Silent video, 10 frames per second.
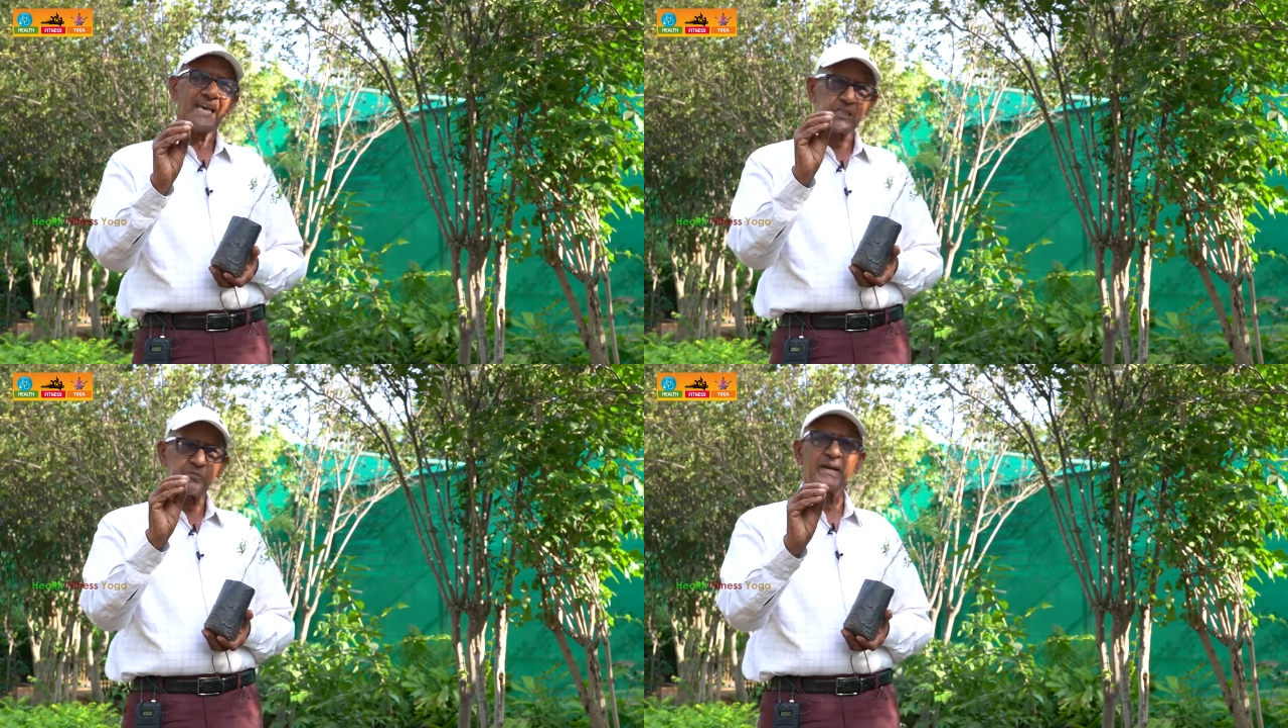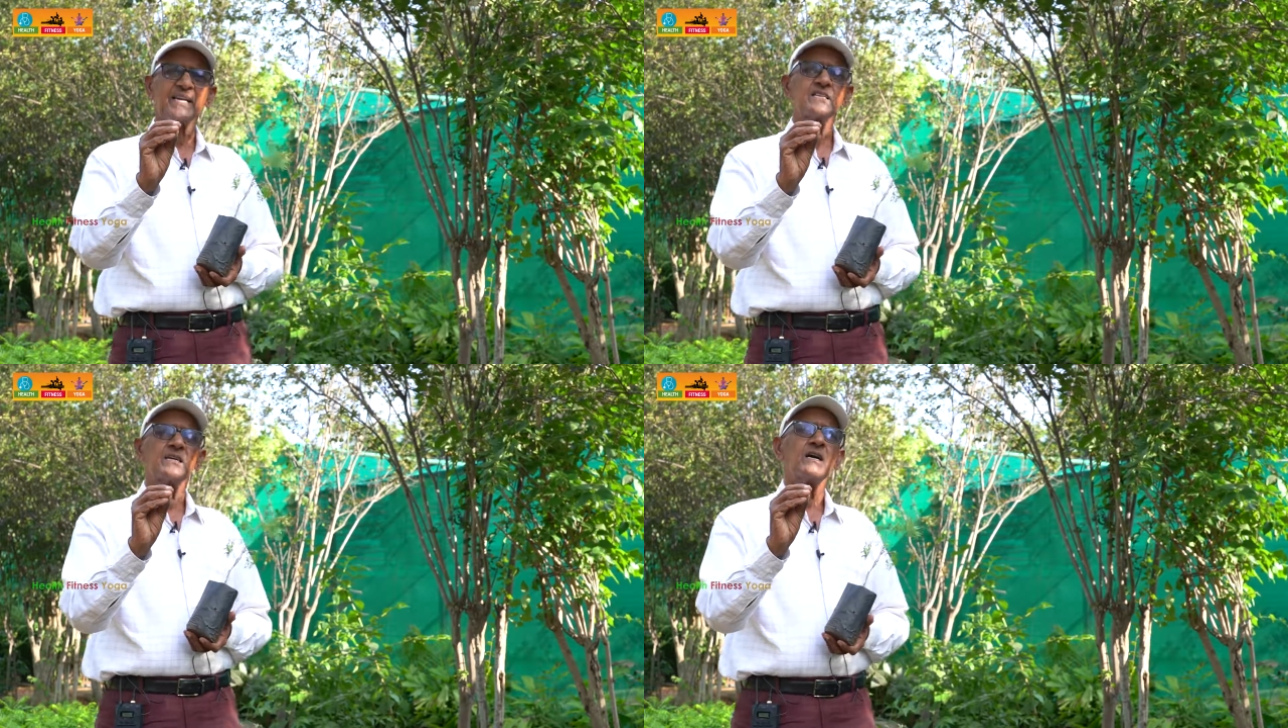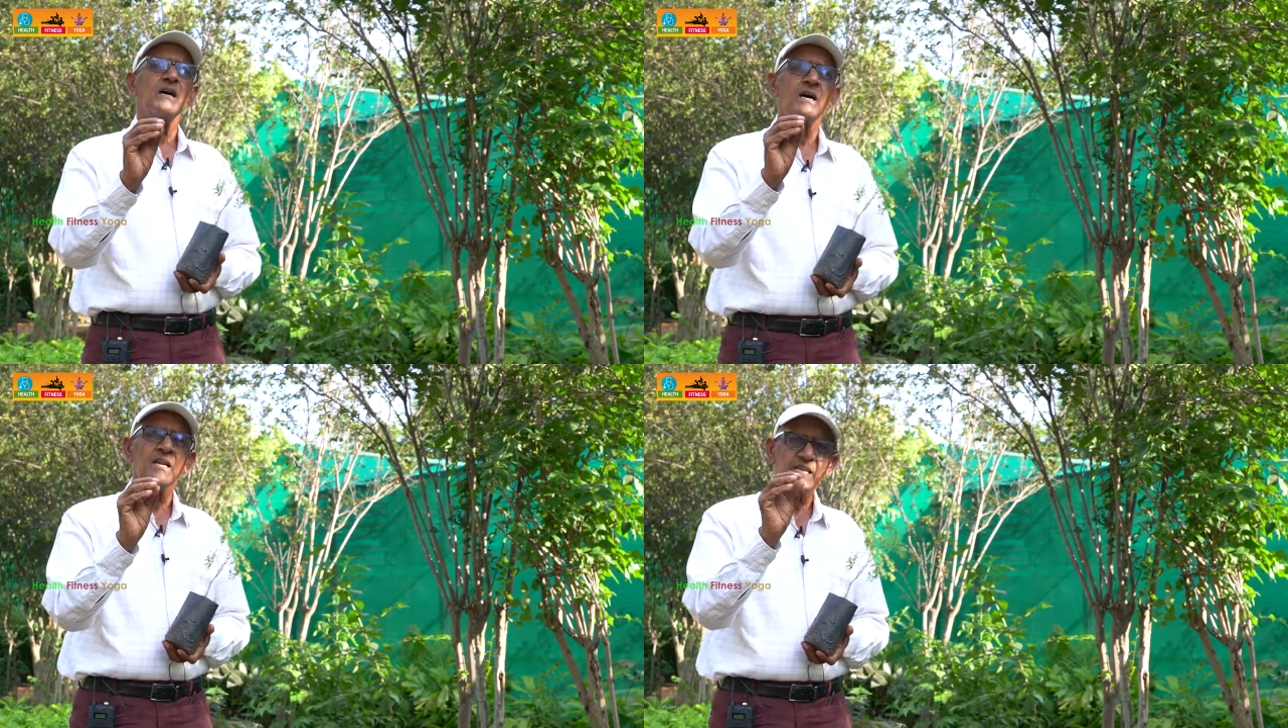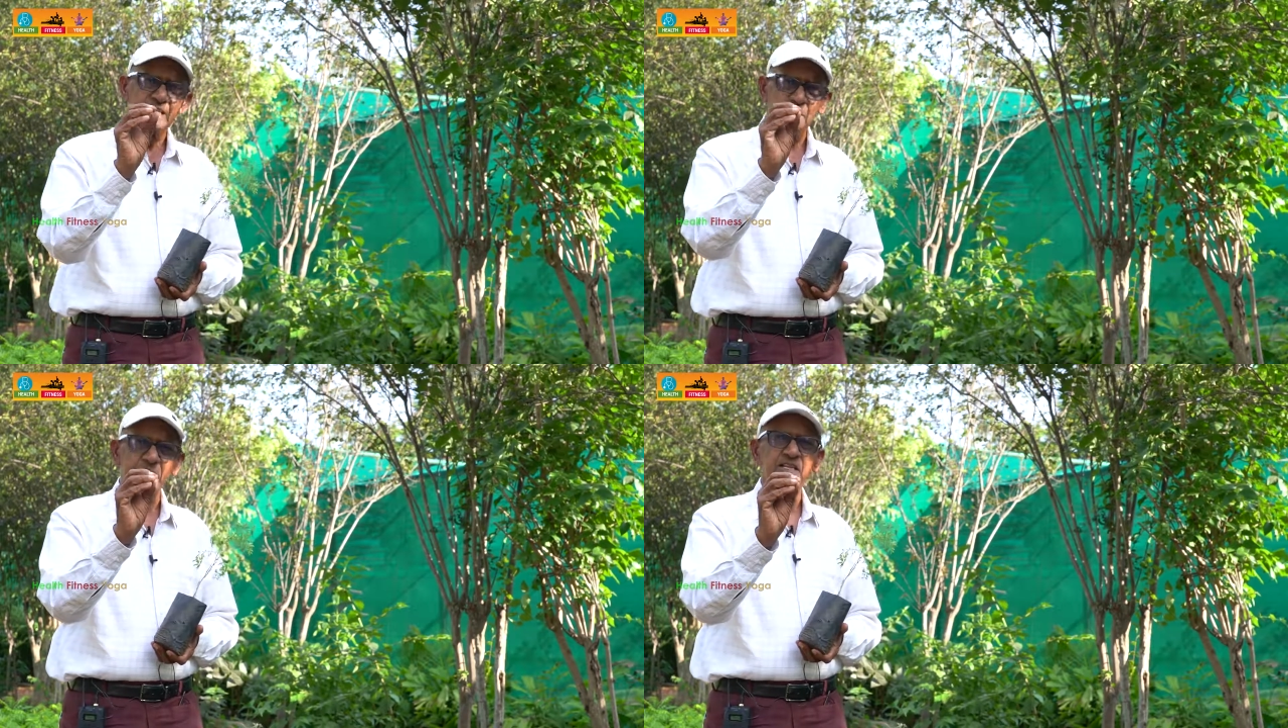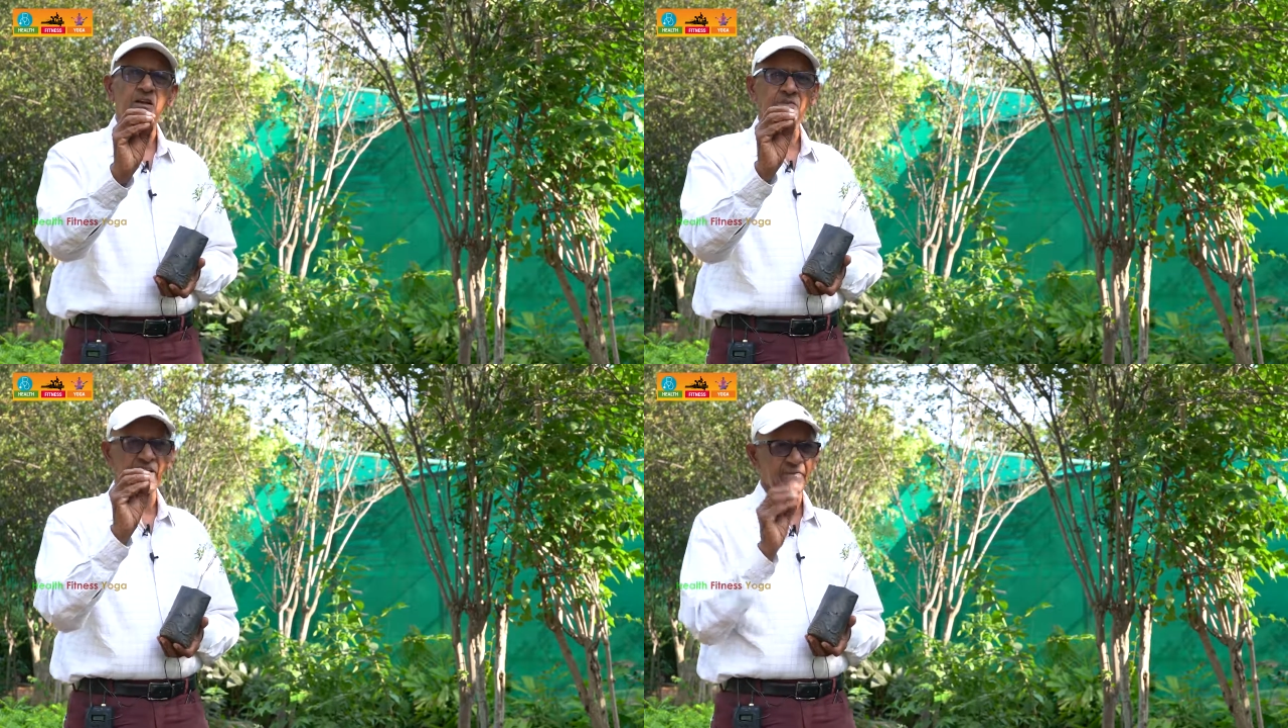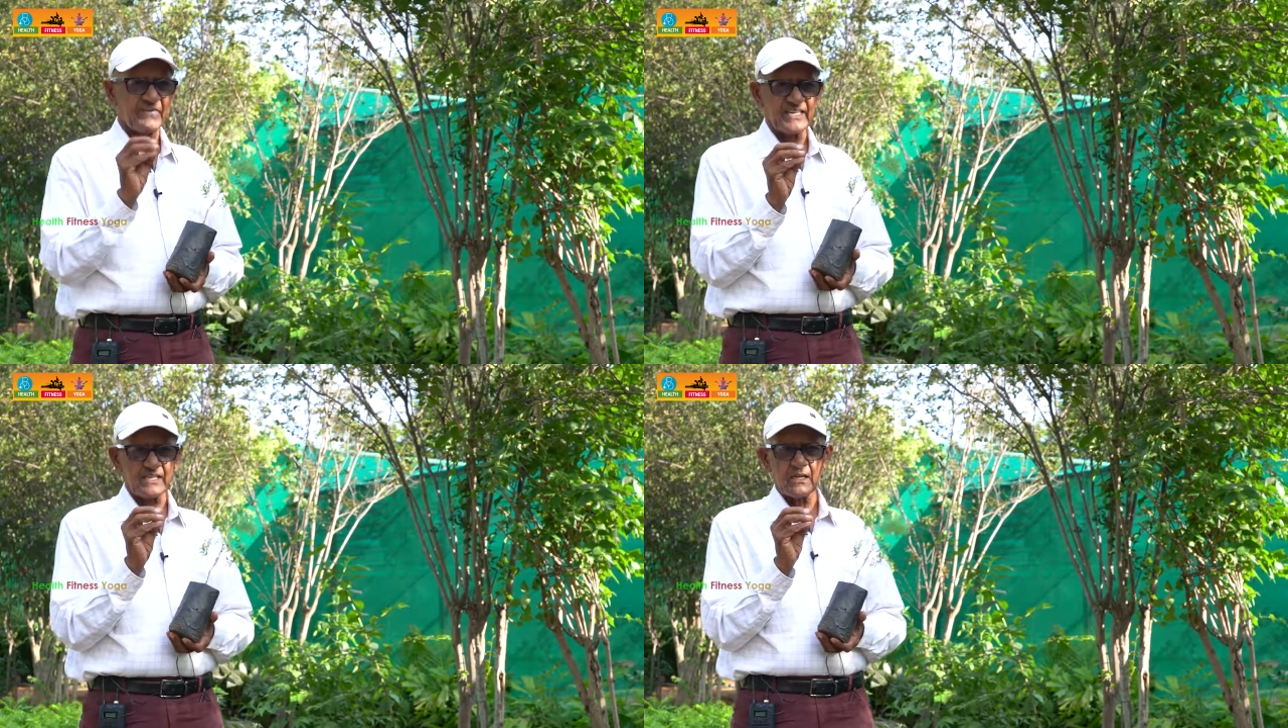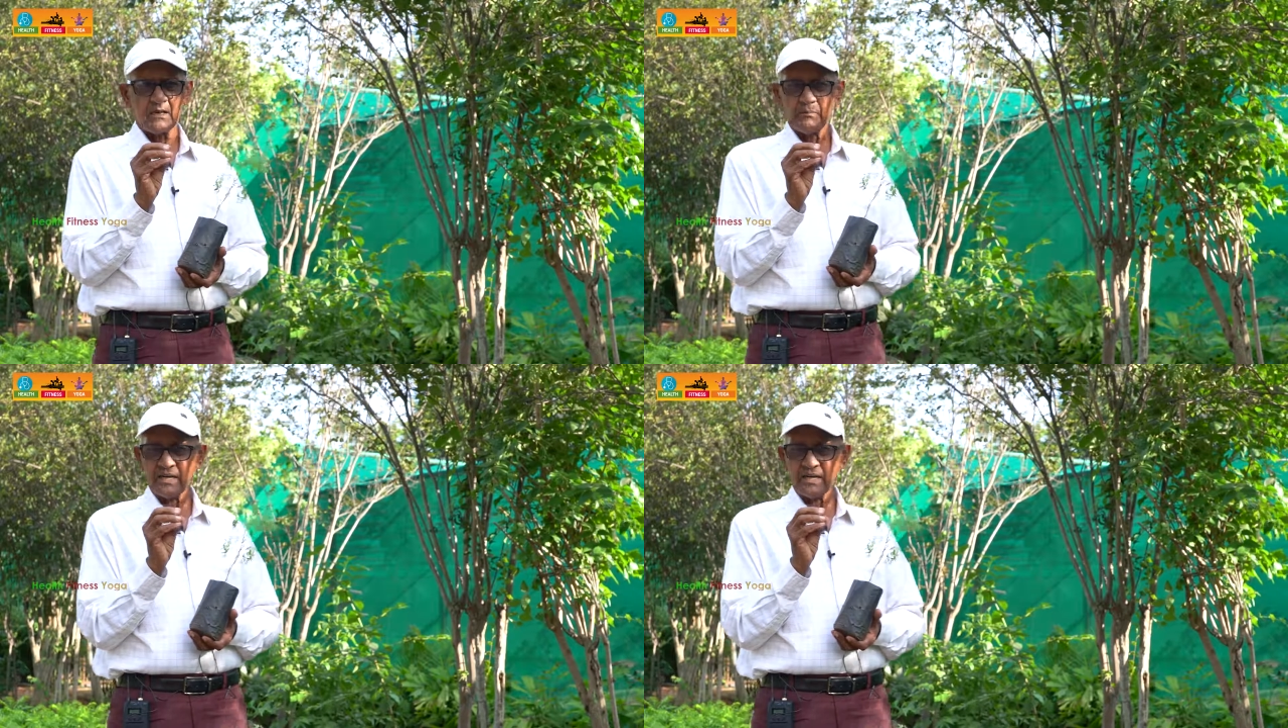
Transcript: expect a little bit of effect,